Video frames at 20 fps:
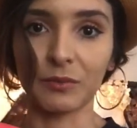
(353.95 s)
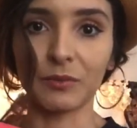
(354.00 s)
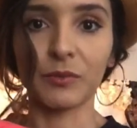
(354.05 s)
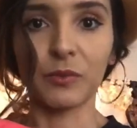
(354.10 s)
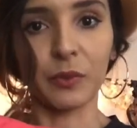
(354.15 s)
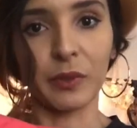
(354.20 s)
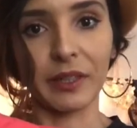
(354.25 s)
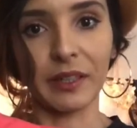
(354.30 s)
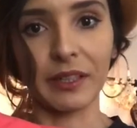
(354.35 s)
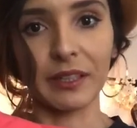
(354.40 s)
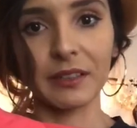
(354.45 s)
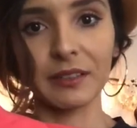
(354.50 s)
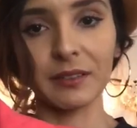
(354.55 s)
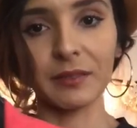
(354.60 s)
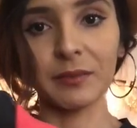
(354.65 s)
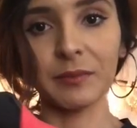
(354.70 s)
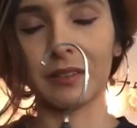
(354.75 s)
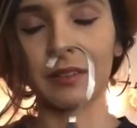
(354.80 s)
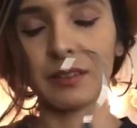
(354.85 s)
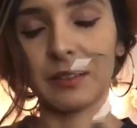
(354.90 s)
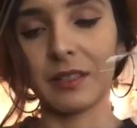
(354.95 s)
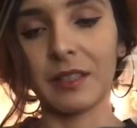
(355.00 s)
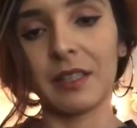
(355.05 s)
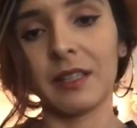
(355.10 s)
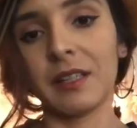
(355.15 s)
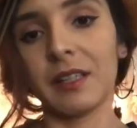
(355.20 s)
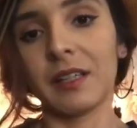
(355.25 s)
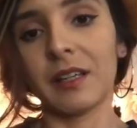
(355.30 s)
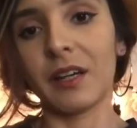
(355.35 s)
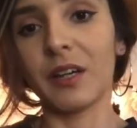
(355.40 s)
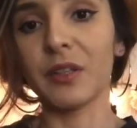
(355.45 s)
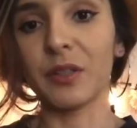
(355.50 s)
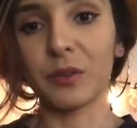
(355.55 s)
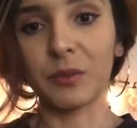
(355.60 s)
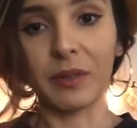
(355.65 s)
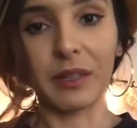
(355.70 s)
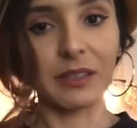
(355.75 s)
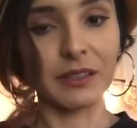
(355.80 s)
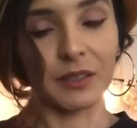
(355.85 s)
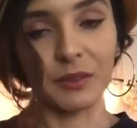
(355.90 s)
wear it.
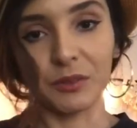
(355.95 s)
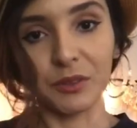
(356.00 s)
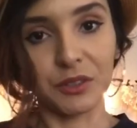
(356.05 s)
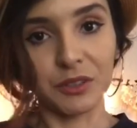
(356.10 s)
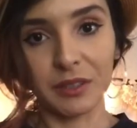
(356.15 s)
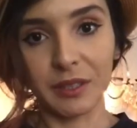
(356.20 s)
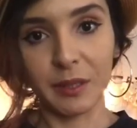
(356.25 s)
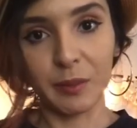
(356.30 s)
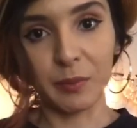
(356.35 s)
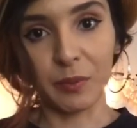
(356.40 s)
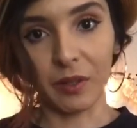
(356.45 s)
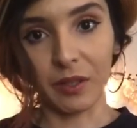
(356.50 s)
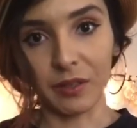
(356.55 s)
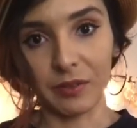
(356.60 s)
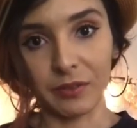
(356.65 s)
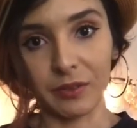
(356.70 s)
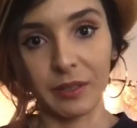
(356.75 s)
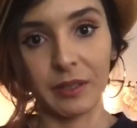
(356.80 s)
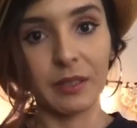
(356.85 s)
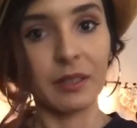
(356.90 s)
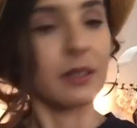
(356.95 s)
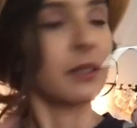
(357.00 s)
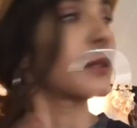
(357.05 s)
Otherwise, I would just keep all of it